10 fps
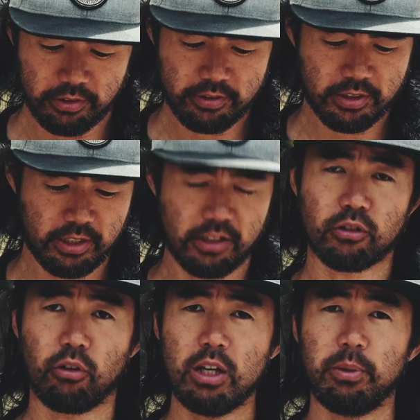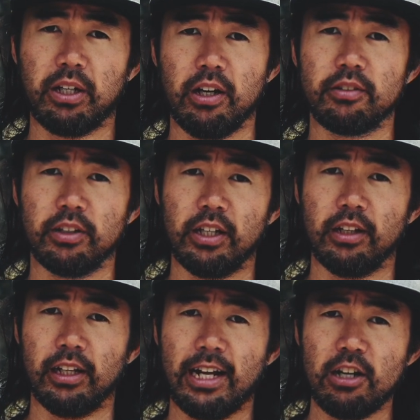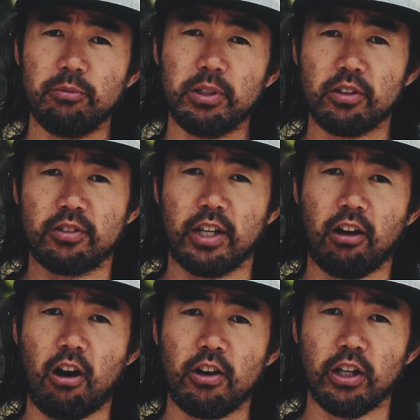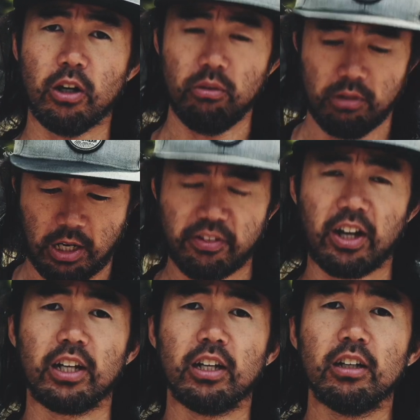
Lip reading: this kit is great because it allows me to send audio. I've got a